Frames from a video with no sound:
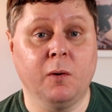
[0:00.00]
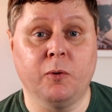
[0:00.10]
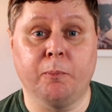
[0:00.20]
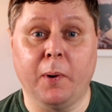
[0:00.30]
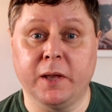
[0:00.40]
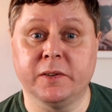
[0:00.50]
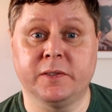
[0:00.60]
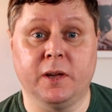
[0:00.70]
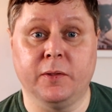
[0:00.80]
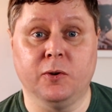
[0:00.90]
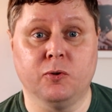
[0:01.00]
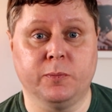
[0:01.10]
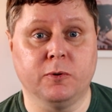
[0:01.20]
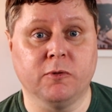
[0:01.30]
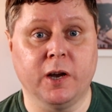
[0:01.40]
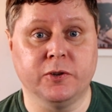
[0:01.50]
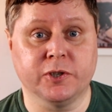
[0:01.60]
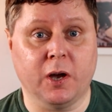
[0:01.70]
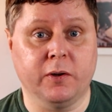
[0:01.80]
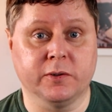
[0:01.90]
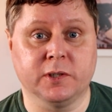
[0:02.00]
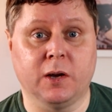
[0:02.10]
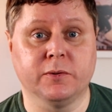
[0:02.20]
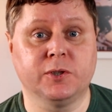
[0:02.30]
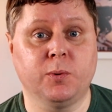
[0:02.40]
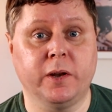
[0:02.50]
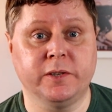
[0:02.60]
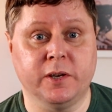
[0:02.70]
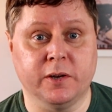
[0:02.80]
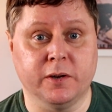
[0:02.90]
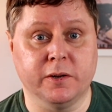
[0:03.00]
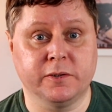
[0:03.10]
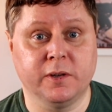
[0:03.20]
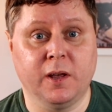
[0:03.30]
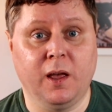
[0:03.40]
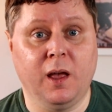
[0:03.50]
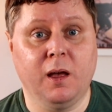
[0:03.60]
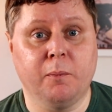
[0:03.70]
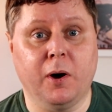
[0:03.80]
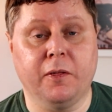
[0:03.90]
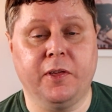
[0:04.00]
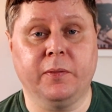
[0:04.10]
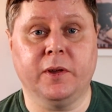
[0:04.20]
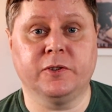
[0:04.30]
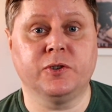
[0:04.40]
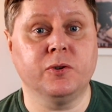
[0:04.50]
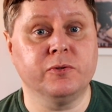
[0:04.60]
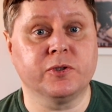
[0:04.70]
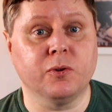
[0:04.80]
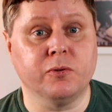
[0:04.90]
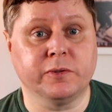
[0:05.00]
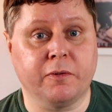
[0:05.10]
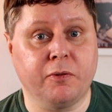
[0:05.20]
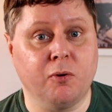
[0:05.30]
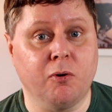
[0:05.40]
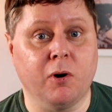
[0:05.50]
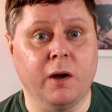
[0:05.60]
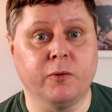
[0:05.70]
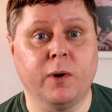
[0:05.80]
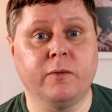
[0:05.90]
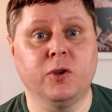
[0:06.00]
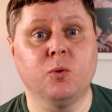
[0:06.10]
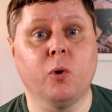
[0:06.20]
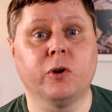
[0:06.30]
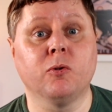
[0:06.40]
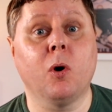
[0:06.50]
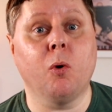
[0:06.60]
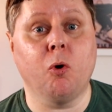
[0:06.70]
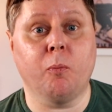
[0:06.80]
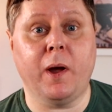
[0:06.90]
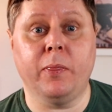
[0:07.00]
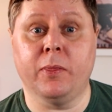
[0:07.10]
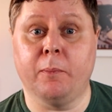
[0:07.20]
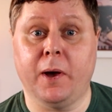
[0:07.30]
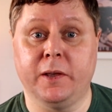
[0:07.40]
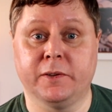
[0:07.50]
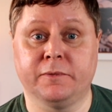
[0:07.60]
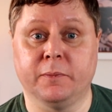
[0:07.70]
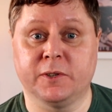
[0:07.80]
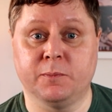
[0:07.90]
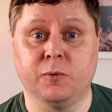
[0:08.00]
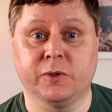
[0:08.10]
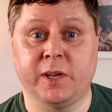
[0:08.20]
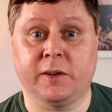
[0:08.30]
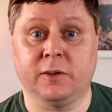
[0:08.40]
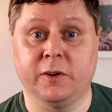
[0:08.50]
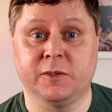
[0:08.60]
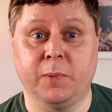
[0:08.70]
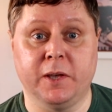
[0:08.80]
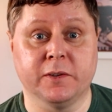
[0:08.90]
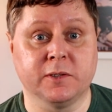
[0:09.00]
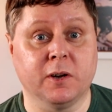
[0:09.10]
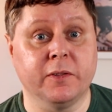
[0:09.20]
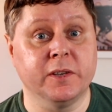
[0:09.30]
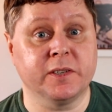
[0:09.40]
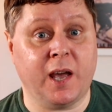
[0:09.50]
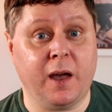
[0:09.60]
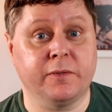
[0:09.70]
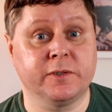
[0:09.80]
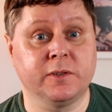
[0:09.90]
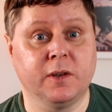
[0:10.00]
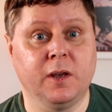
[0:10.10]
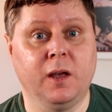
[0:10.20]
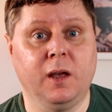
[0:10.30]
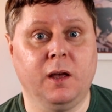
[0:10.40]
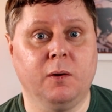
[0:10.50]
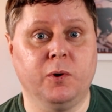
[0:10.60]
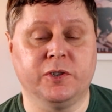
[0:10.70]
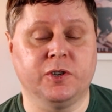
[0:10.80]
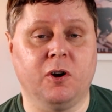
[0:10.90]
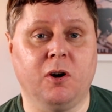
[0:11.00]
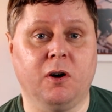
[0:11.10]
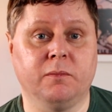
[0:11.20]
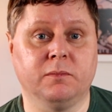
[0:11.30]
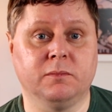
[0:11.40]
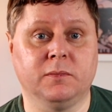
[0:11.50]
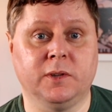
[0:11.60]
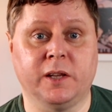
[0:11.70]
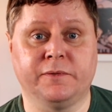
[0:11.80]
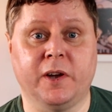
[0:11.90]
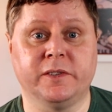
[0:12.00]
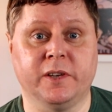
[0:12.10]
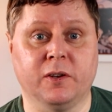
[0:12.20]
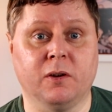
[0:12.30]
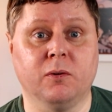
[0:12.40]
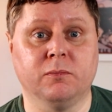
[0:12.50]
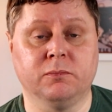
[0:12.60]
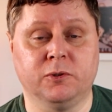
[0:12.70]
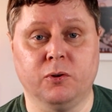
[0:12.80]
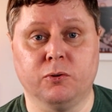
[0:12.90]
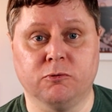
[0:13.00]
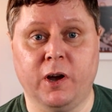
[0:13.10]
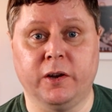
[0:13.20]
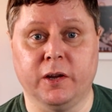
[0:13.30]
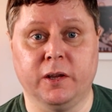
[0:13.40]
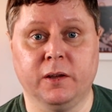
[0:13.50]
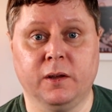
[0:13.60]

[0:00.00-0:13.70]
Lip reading: with bass in the audible range going as low as 20 Hz. But I think there are two schools of thought over whether you want to augment the bass from small satellite speakers like these KEFs, which are, let's face it, good already.